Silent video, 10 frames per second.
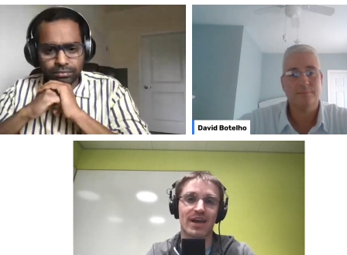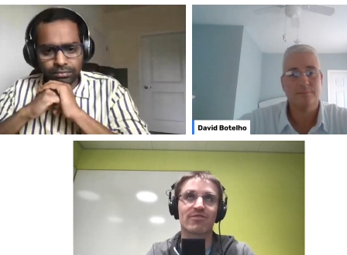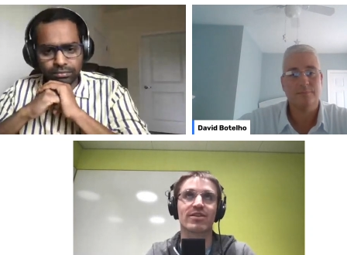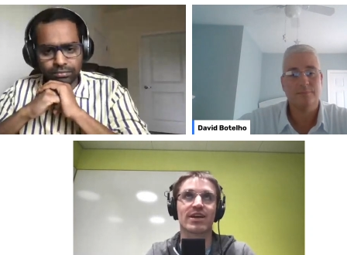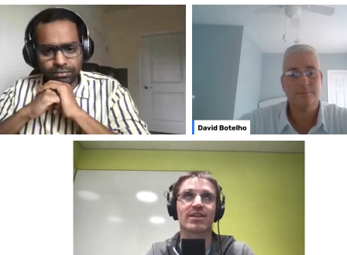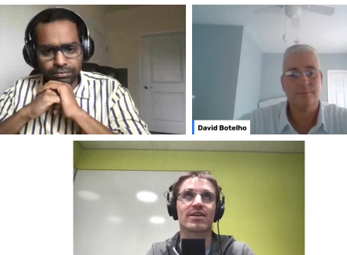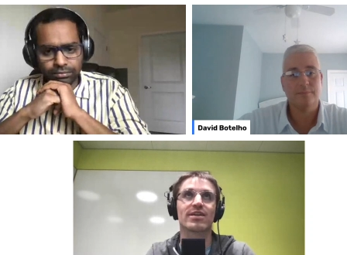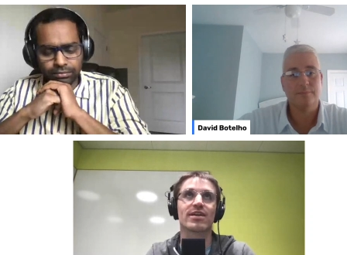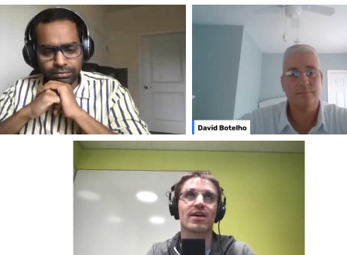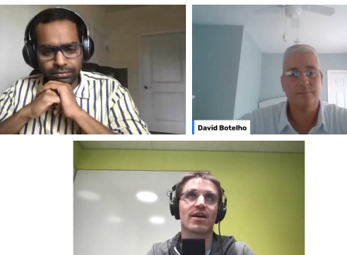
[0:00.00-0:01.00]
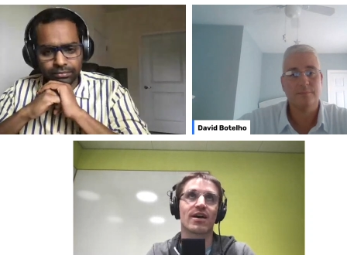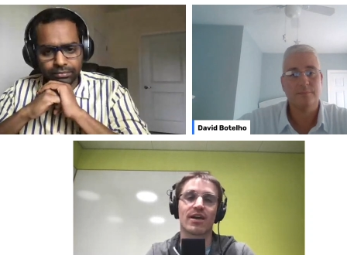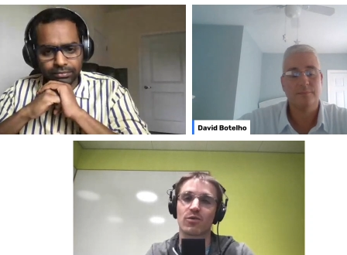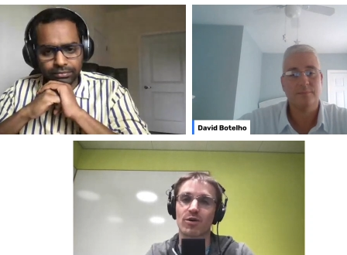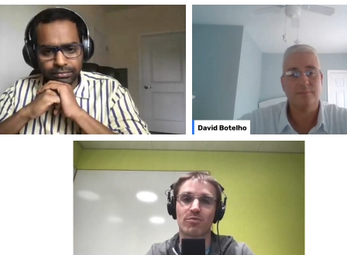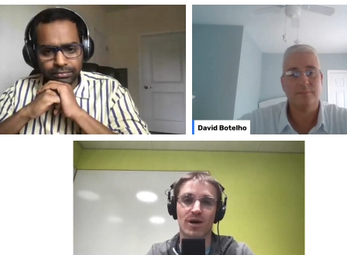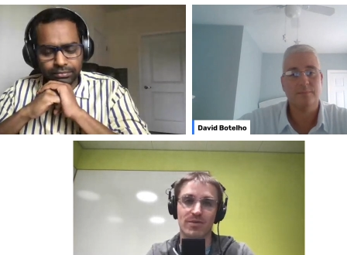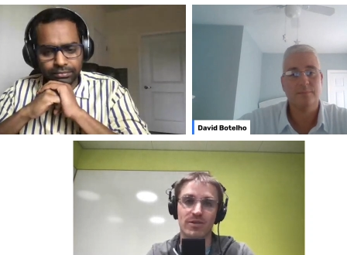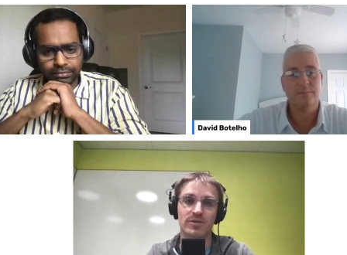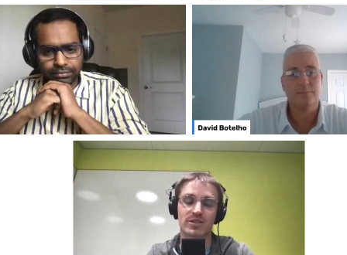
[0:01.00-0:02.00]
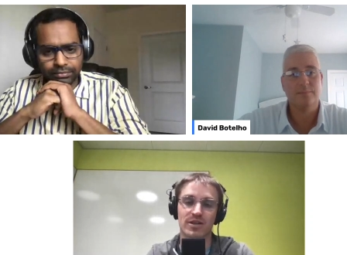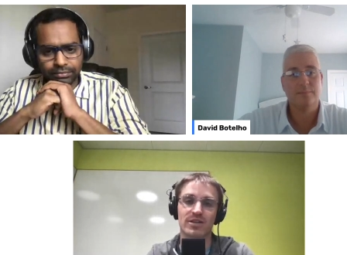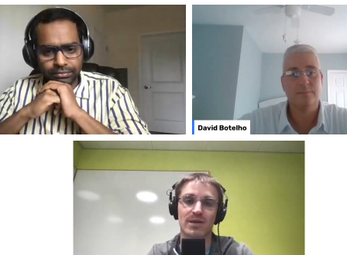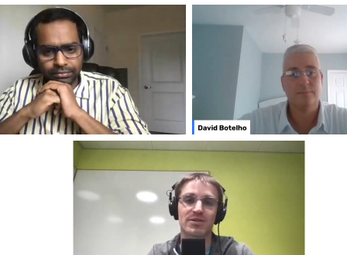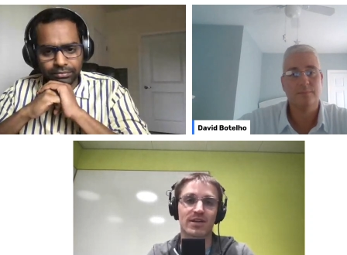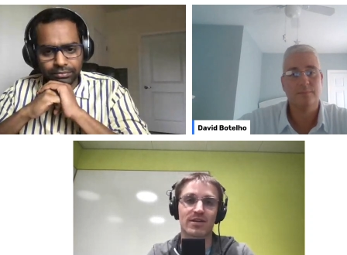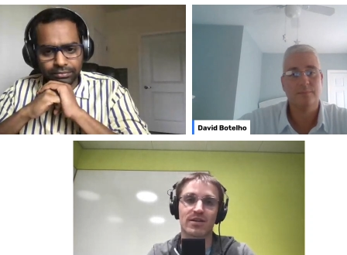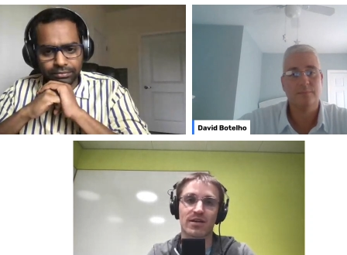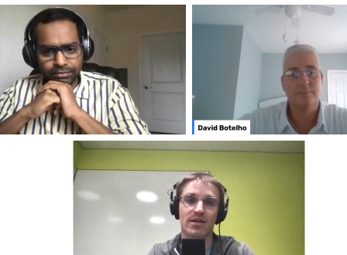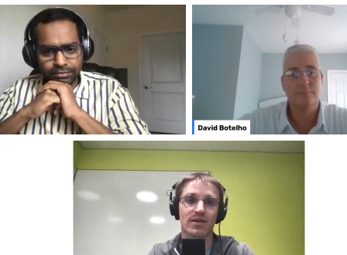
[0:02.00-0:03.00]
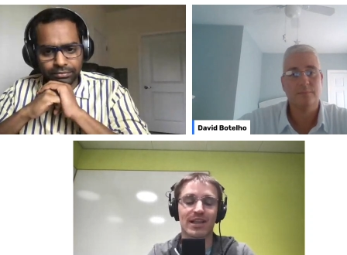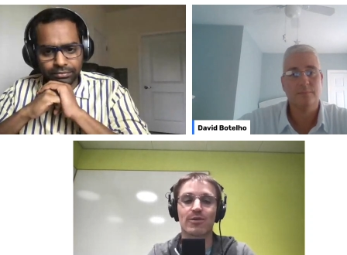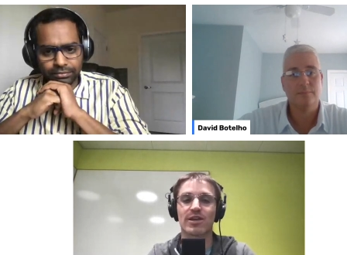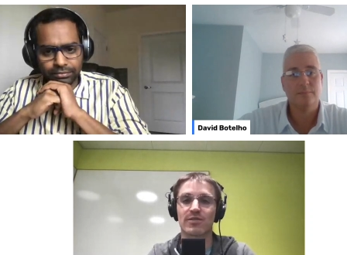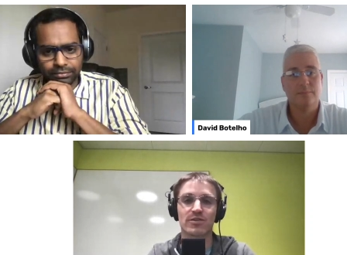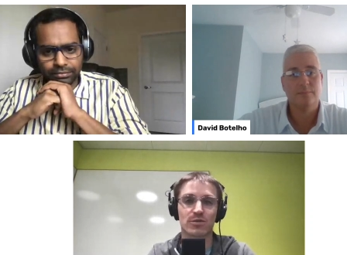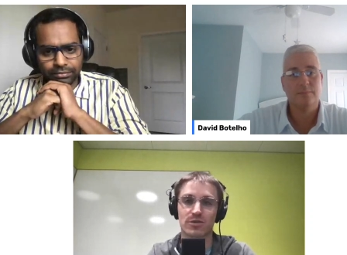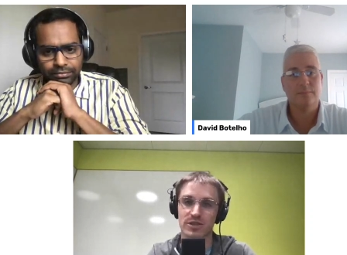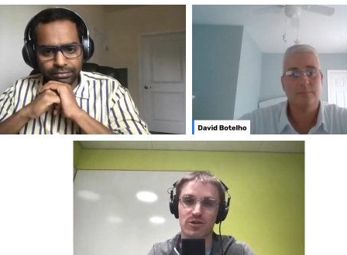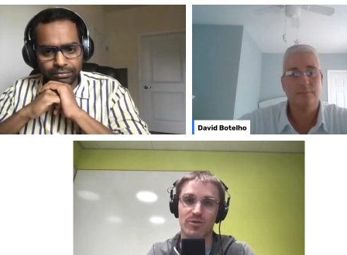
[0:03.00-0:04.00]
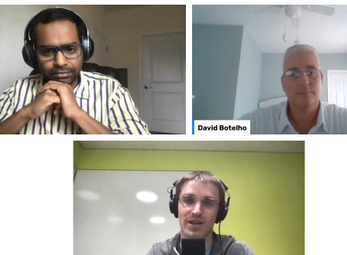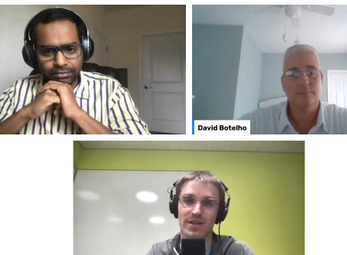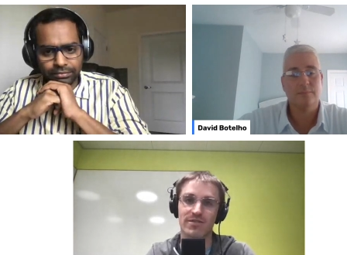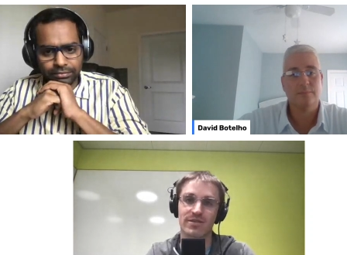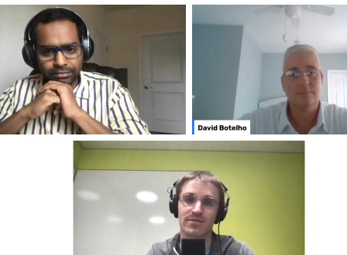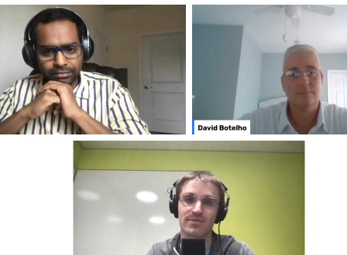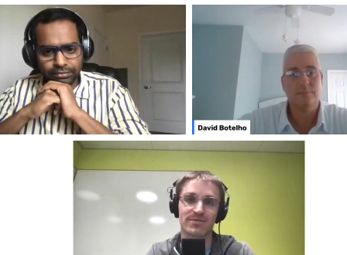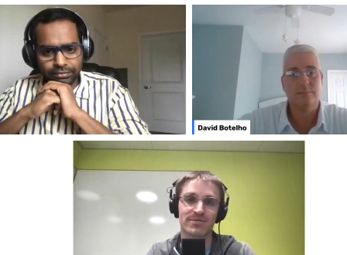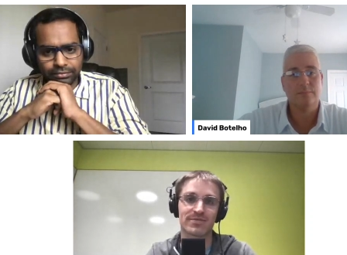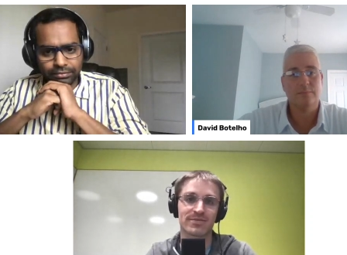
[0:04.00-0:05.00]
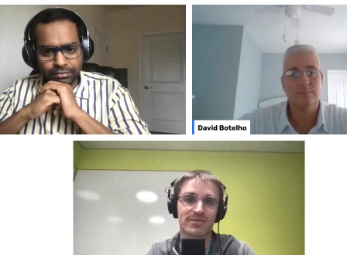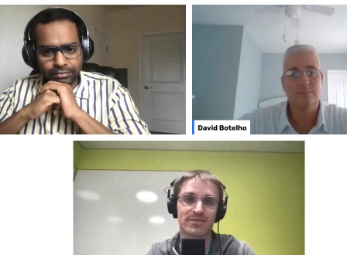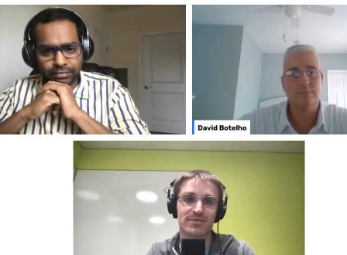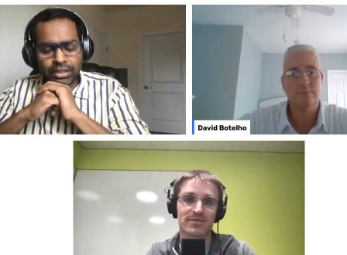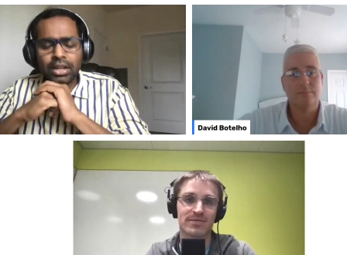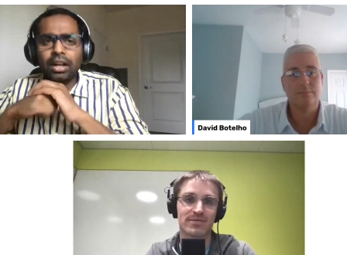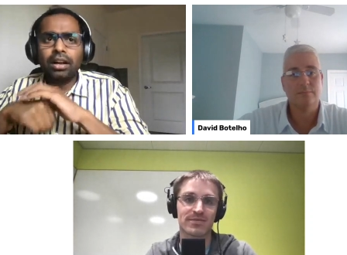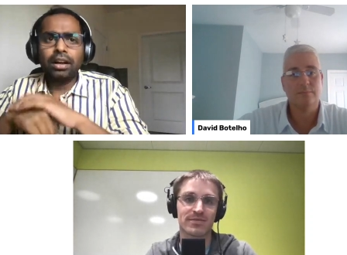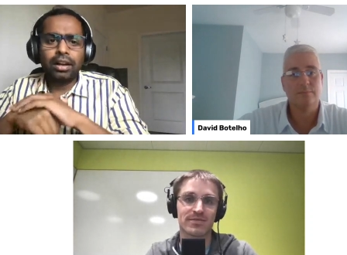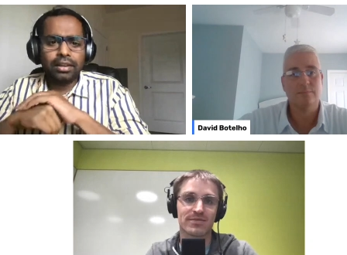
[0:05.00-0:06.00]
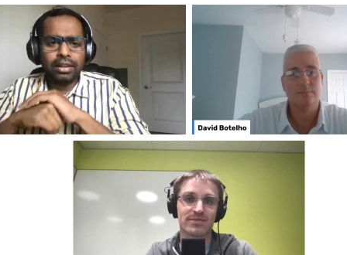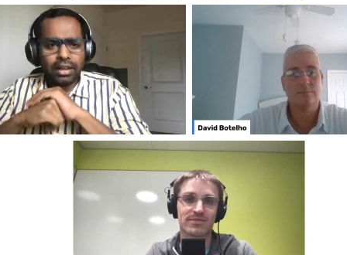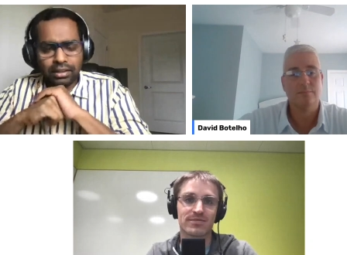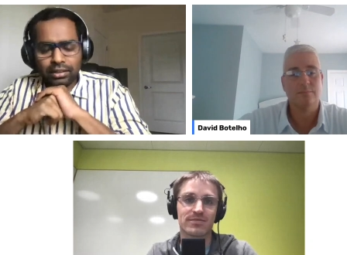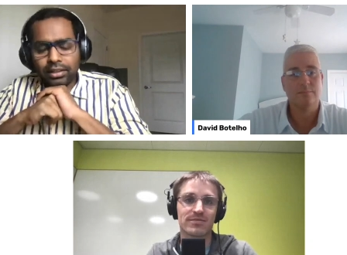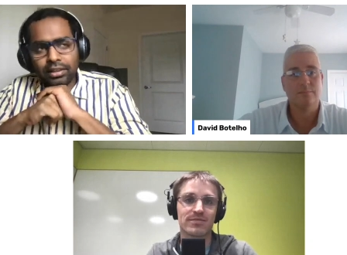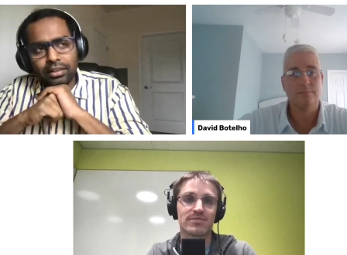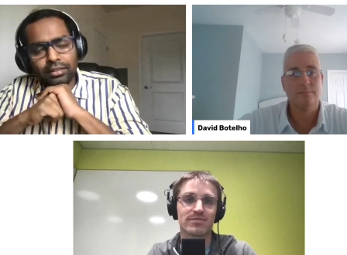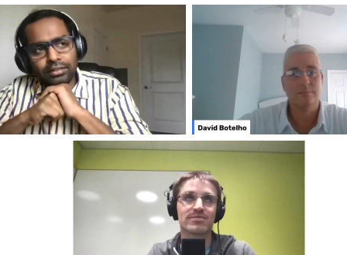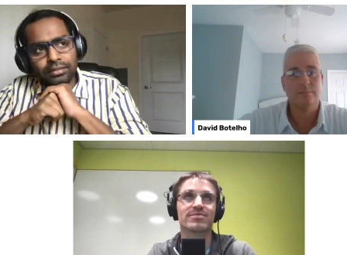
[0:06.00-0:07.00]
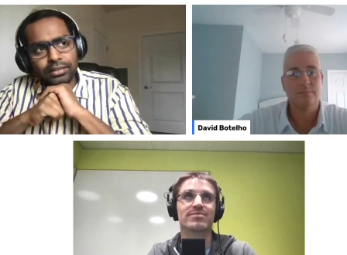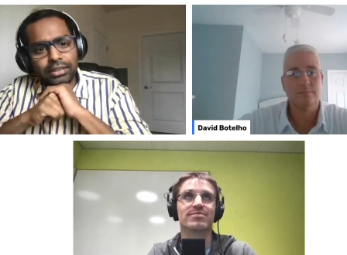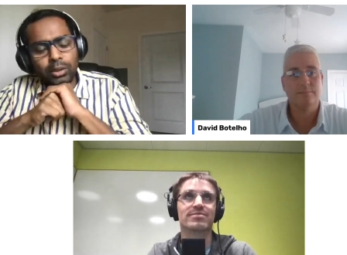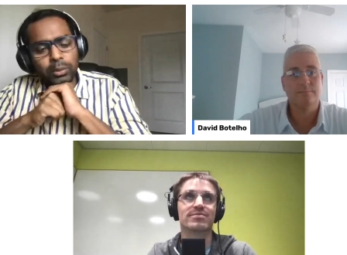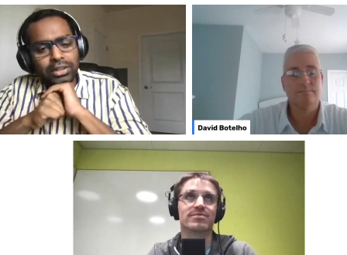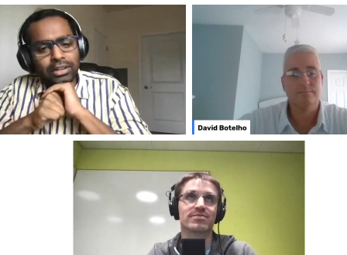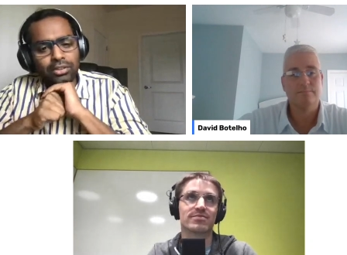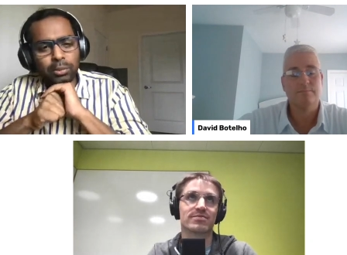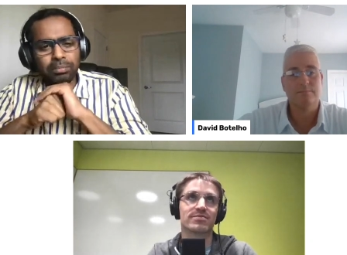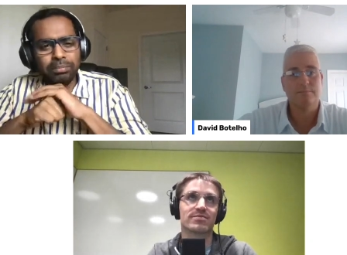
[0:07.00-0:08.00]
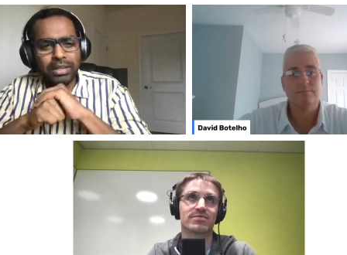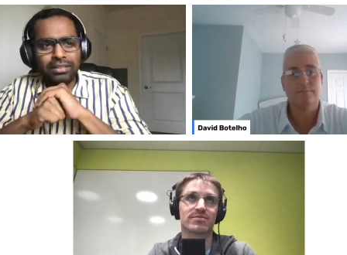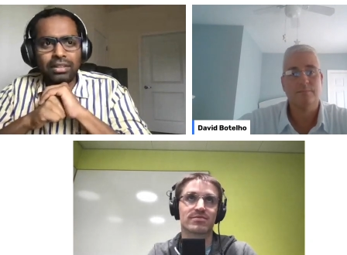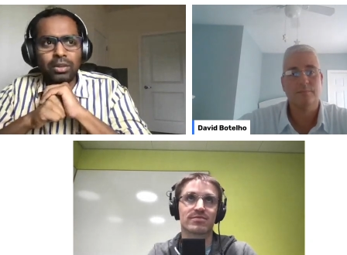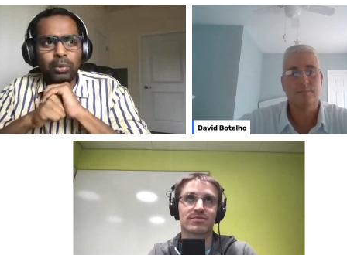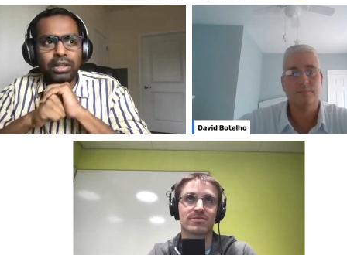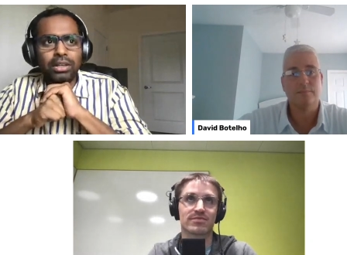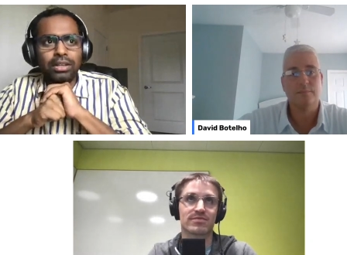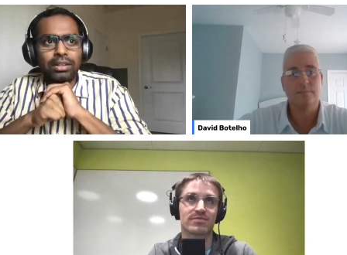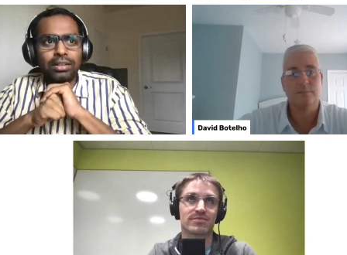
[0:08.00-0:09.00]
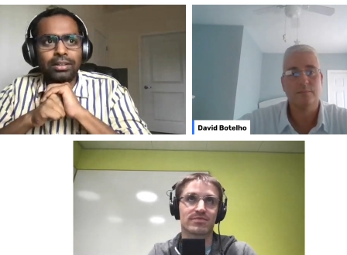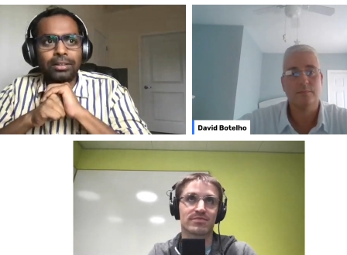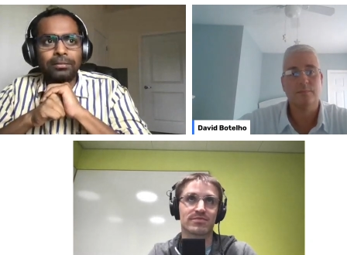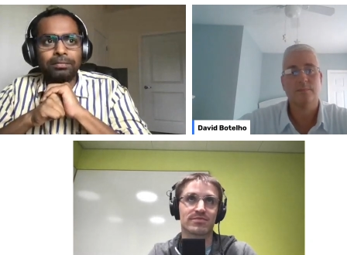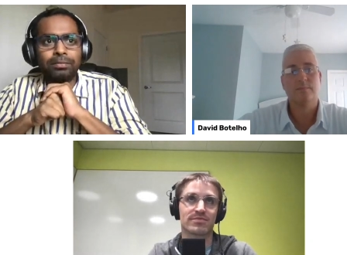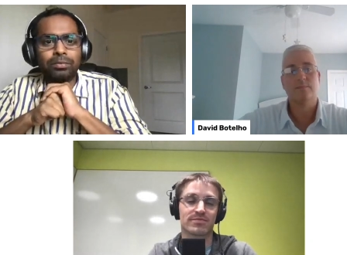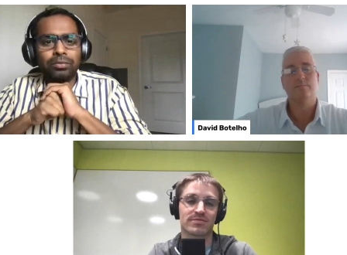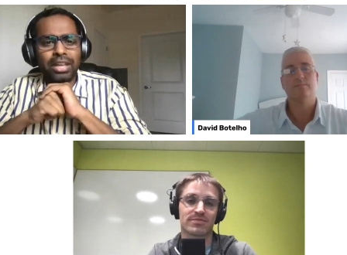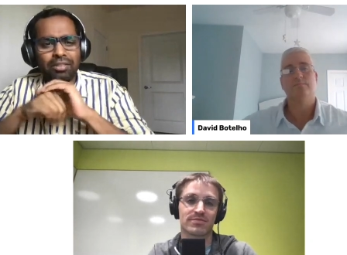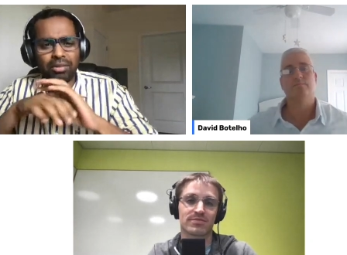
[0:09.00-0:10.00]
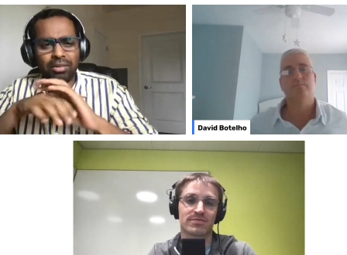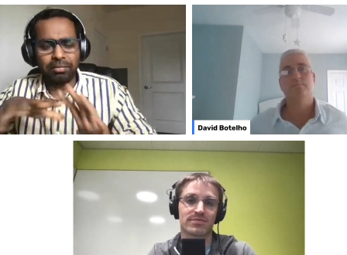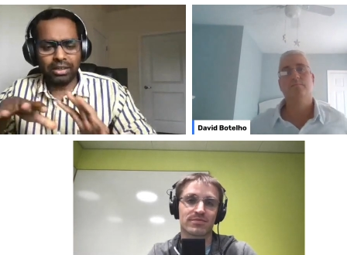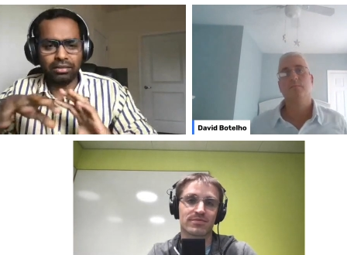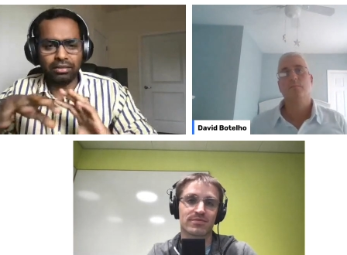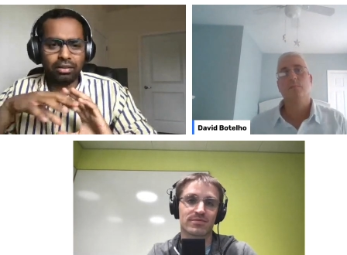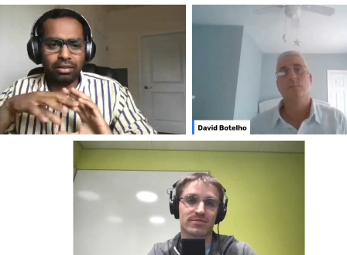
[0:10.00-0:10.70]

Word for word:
Speaker 1: at Fidelity uh, and what prompted you to start adopting uh, cloud native tools and Kubernetes?
Speaker 2: Uh, yeah, I can I can start with that. So basically, we um, we have a mix